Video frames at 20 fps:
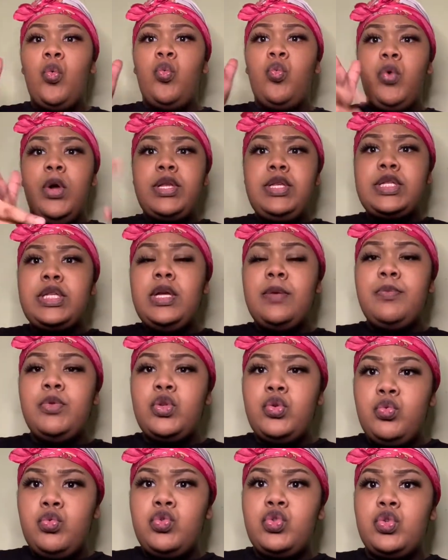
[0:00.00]
What's up,
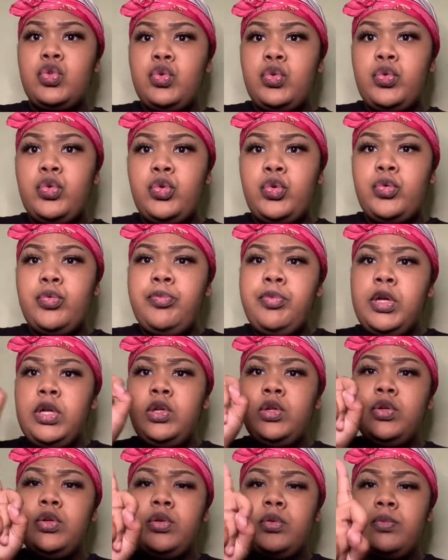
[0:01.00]
YouTube?
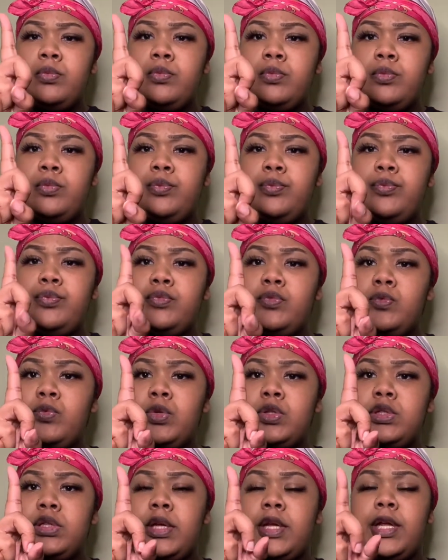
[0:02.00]

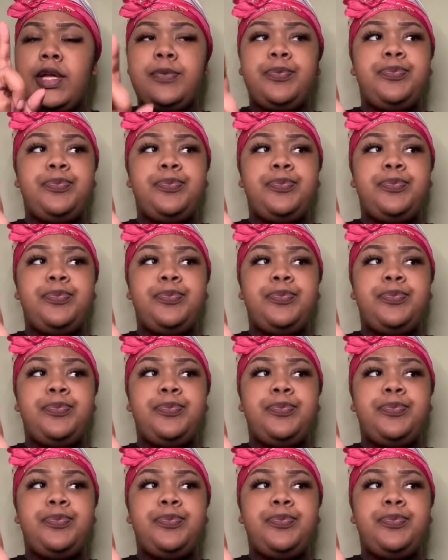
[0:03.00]
One second.